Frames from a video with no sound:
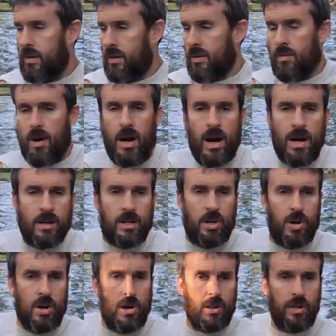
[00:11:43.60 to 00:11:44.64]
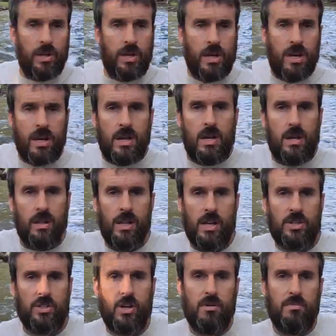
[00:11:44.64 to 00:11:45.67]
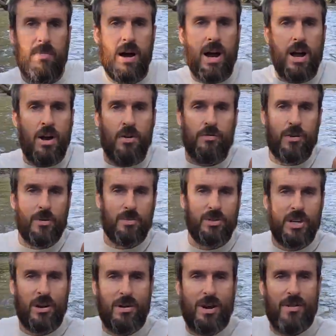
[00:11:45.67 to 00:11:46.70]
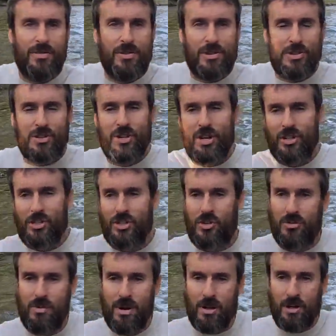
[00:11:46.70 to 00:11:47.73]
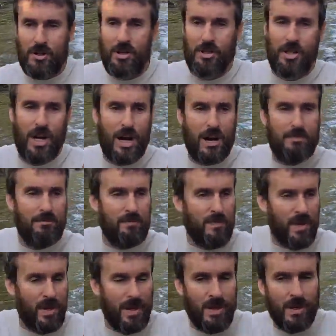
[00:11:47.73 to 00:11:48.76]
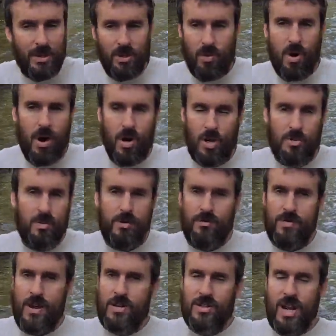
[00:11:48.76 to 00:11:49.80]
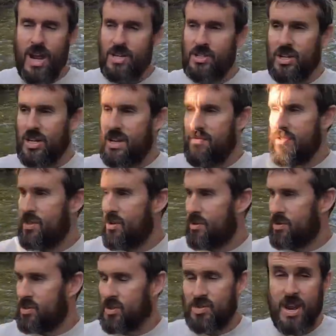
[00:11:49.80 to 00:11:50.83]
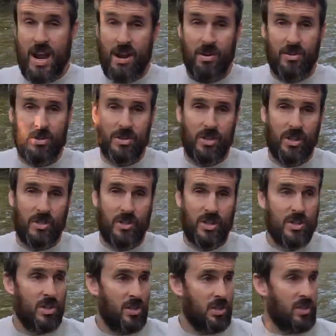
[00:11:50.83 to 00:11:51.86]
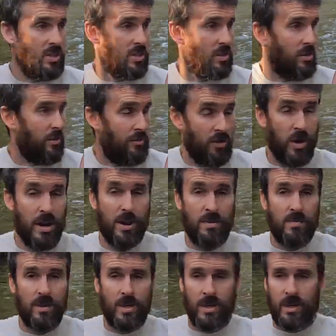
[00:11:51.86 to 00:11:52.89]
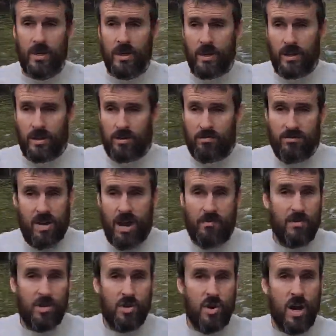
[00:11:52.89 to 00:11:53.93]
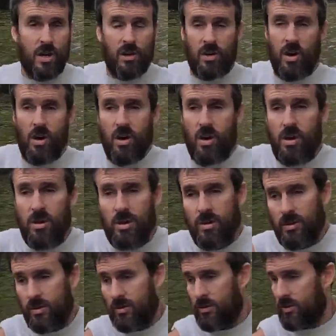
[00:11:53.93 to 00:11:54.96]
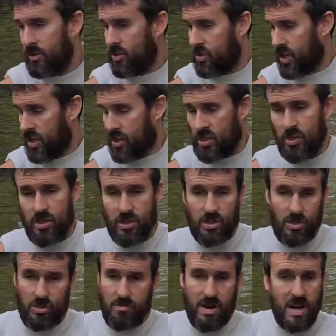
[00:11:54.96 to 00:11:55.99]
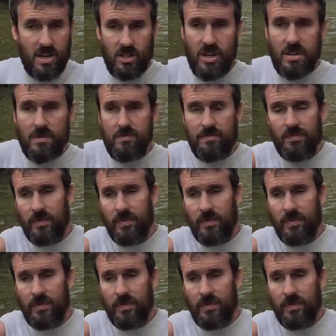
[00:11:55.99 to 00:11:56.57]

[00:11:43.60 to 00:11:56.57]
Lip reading: All right, currently less than a mile from State Route 36. We're making good time. The water's been fantastic, even though it's down 6 inches to a foot. I haven't been dragging at all. This section is amazing.